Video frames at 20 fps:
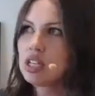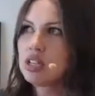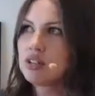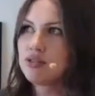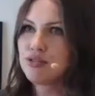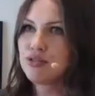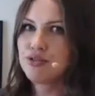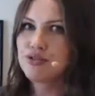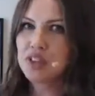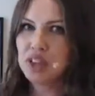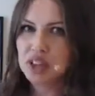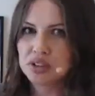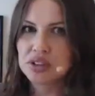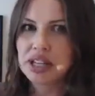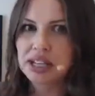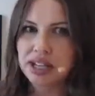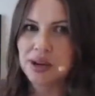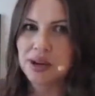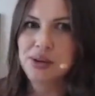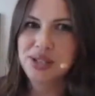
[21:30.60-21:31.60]
it felt
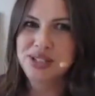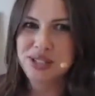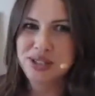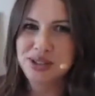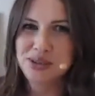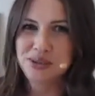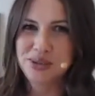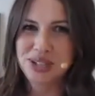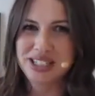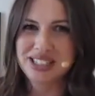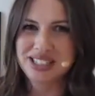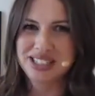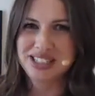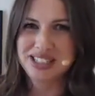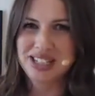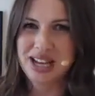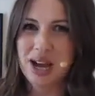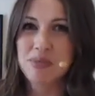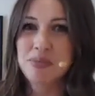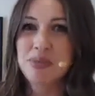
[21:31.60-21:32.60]
like I was in the weeds at
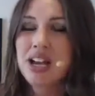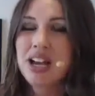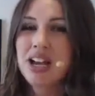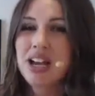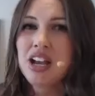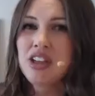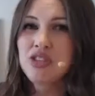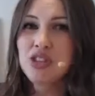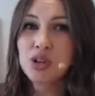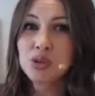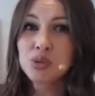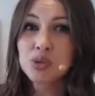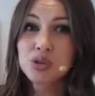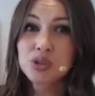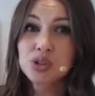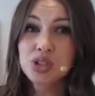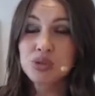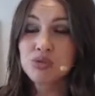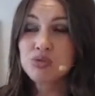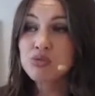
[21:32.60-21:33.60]
time. There were
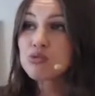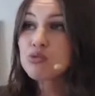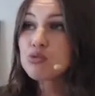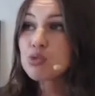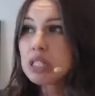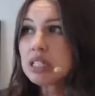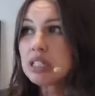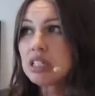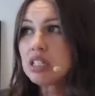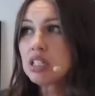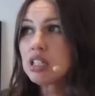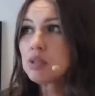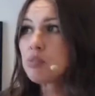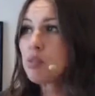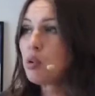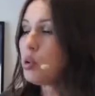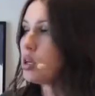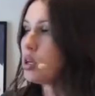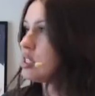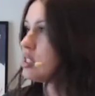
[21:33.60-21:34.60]
some really good
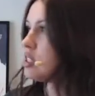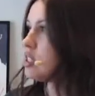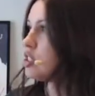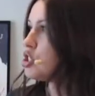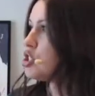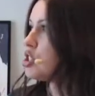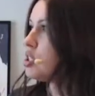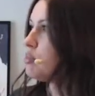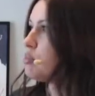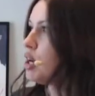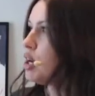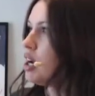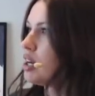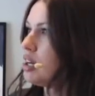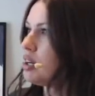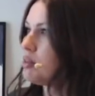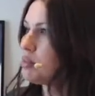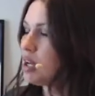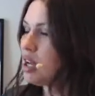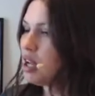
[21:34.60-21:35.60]
points that she brought
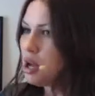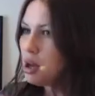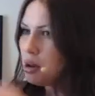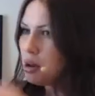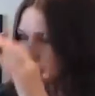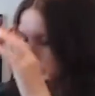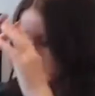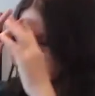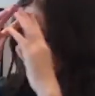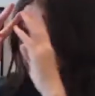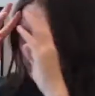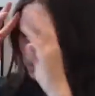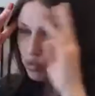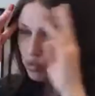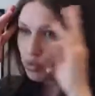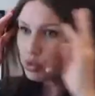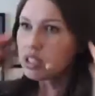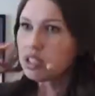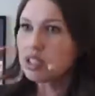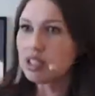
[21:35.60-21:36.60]
up, but
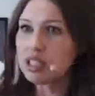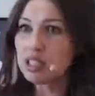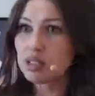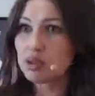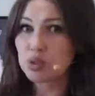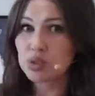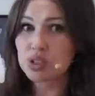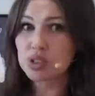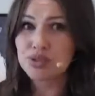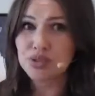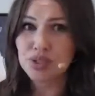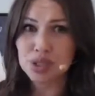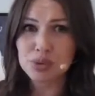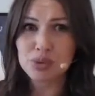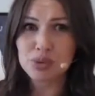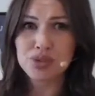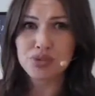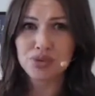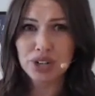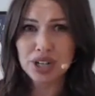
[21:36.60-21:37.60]
really it was
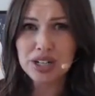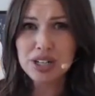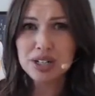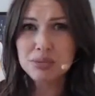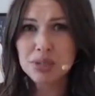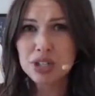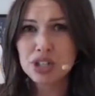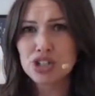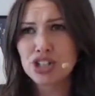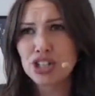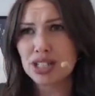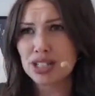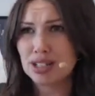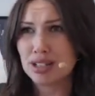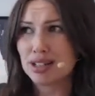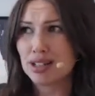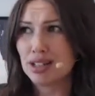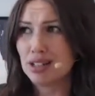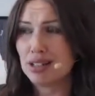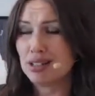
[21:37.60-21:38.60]
very much like
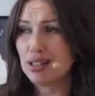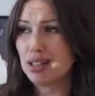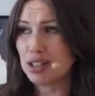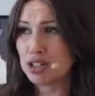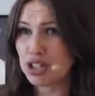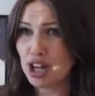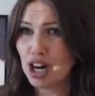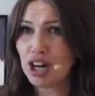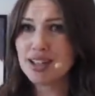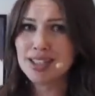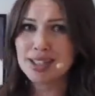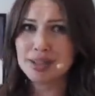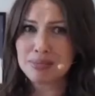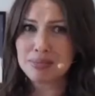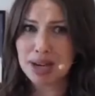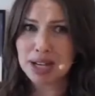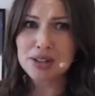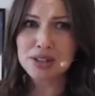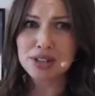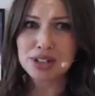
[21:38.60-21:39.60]
a
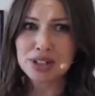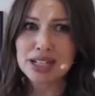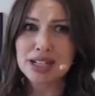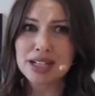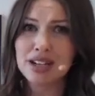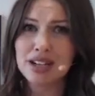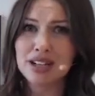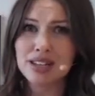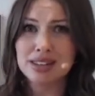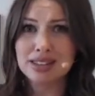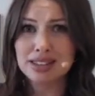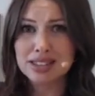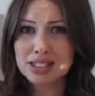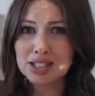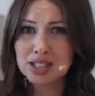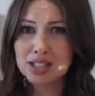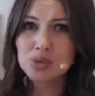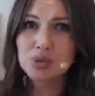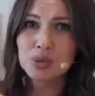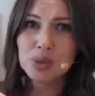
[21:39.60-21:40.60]
documentary on this
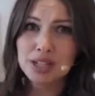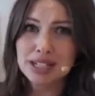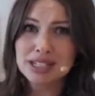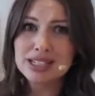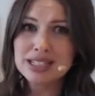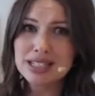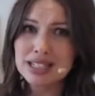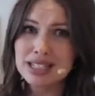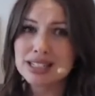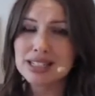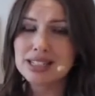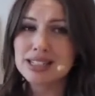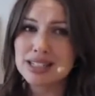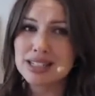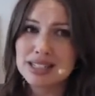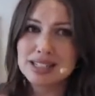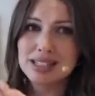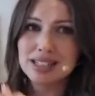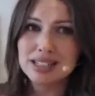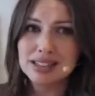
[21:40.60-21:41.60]
is what I did. This
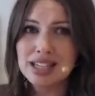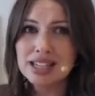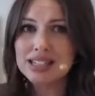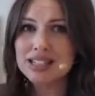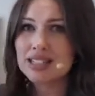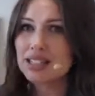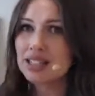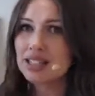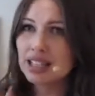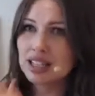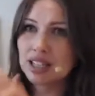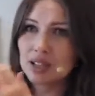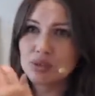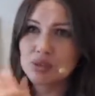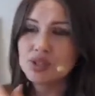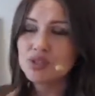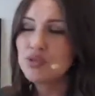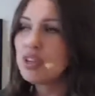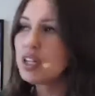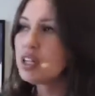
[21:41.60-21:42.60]
is the lesson. Like it
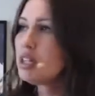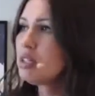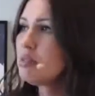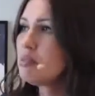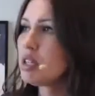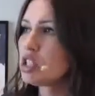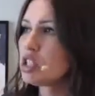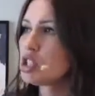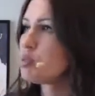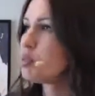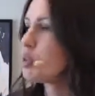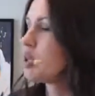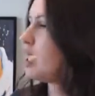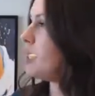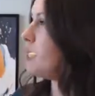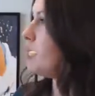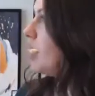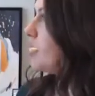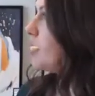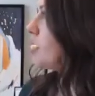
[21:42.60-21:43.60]
was very much play by